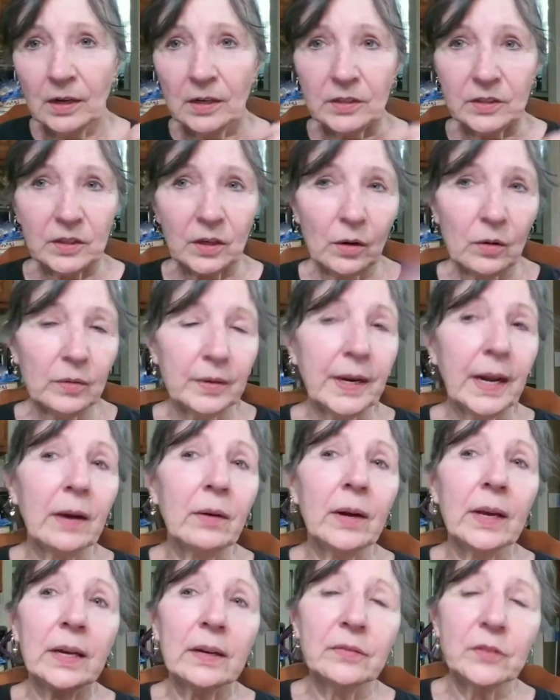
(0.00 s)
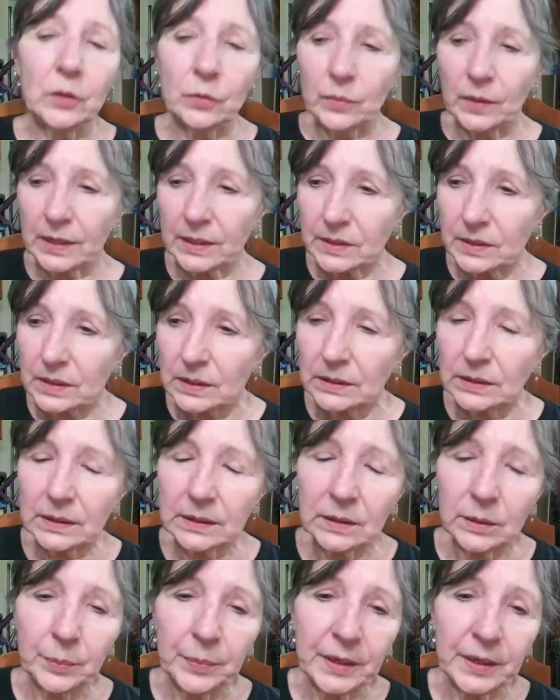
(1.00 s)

So now I have to rest a little